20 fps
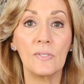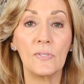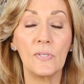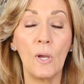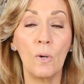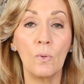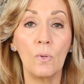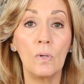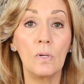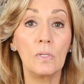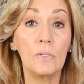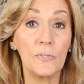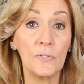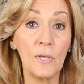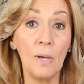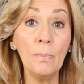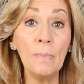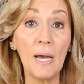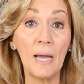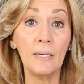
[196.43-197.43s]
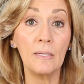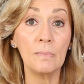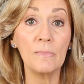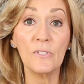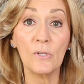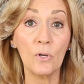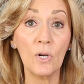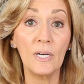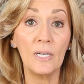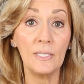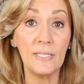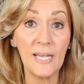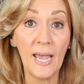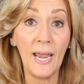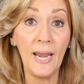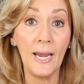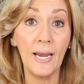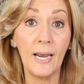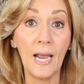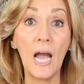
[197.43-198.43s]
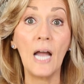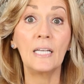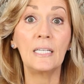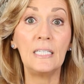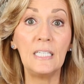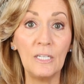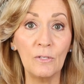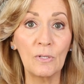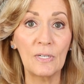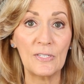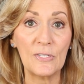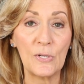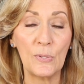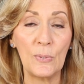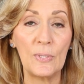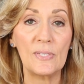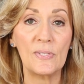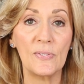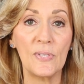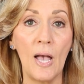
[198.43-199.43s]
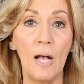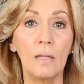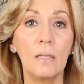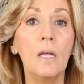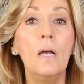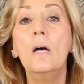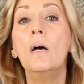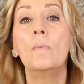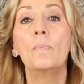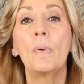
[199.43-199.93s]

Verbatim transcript: So some items are going to take a year or two to sell,